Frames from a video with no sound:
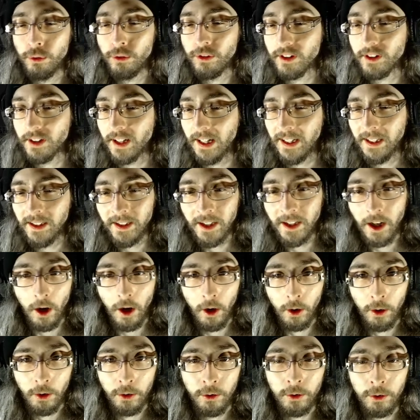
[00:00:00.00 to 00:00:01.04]
slightly
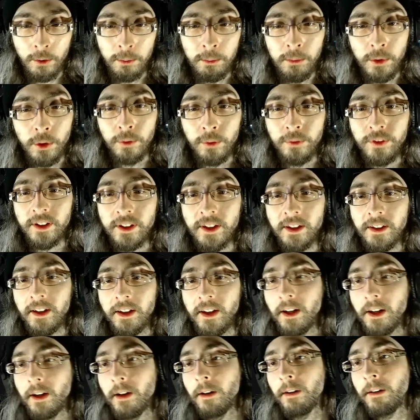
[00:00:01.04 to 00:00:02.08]
harder moves in
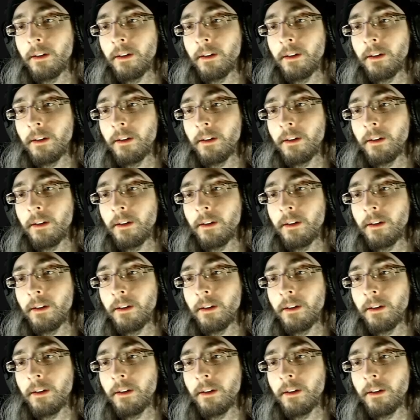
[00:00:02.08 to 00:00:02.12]
there.